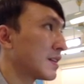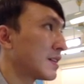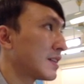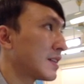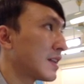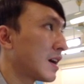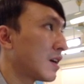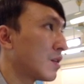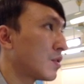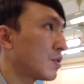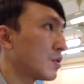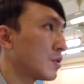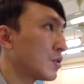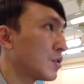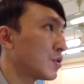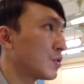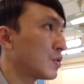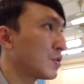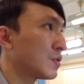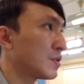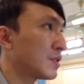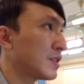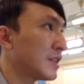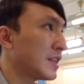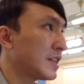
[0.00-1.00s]
Now
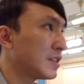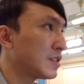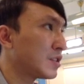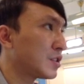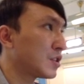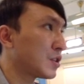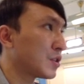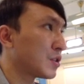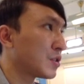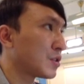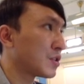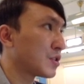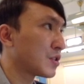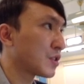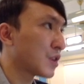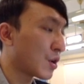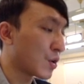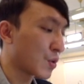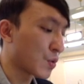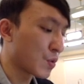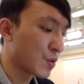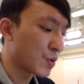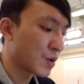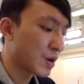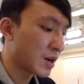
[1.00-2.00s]
you need to
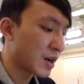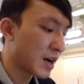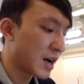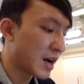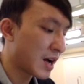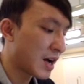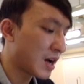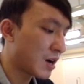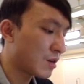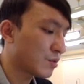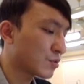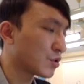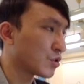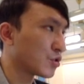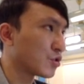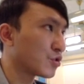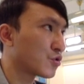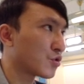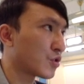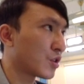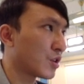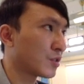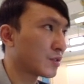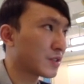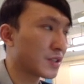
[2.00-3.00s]
know how to
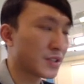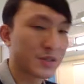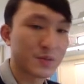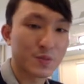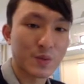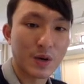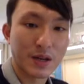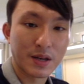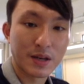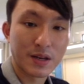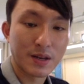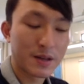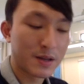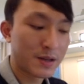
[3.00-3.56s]
draw this one.